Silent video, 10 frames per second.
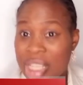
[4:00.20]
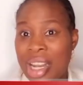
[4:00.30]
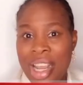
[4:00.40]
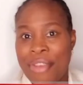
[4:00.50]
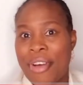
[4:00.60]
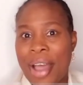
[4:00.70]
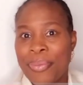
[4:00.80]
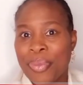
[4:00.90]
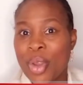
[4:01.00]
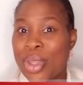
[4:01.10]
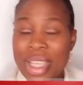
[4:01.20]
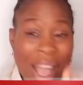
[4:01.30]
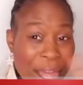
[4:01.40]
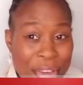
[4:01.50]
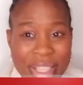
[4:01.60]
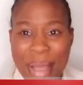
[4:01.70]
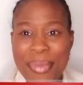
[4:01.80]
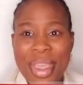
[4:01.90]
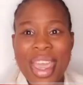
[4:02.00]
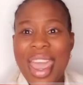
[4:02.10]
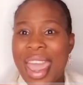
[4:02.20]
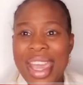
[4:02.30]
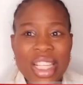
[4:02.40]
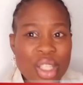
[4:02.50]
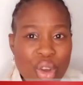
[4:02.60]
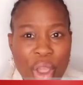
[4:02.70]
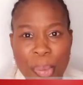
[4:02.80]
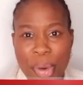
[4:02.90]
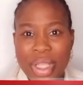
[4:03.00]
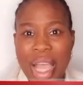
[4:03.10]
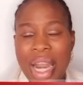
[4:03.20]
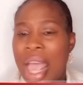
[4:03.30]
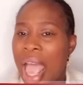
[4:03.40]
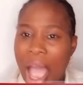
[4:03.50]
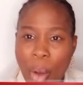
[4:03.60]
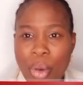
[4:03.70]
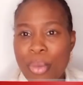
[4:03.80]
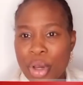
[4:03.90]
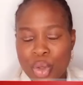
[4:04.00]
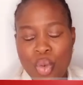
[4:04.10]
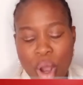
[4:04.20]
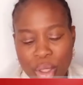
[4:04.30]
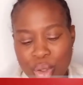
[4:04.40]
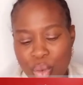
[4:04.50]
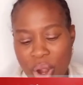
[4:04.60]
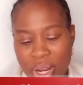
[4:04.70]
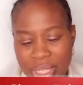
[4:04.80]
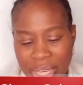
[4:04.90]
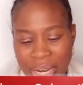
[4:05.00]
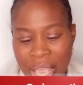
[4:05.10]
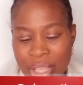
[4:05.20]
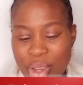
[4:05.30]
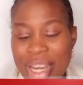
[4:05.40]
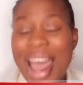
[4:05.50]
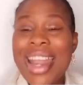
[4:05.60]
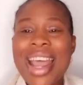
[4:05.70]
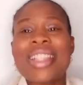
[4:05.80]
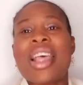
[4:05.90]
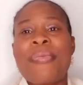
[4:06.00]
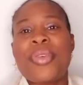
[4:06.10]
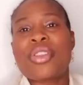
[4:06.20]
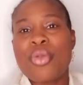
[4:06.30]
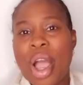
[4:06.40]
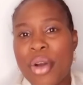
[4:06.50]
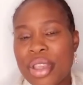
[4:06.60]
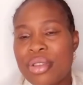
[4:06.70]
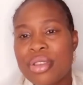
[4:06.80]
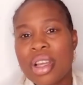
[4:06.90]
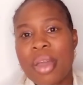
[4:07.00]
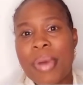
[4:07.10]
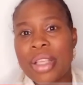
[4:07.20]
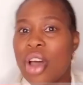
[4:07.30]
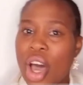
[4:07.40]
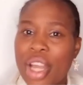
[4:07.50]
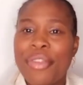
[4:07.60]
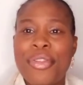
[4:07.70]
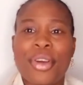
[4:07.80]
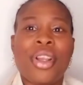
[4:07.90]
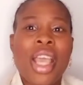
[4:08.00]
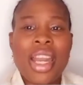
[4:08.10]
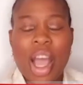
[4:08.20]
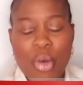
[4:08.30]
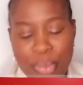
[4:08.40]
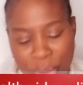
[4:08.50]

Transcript: the liver. You see that vitamin A is so important and we must work towards it. So in our next episode, we are going to talk about other food that will be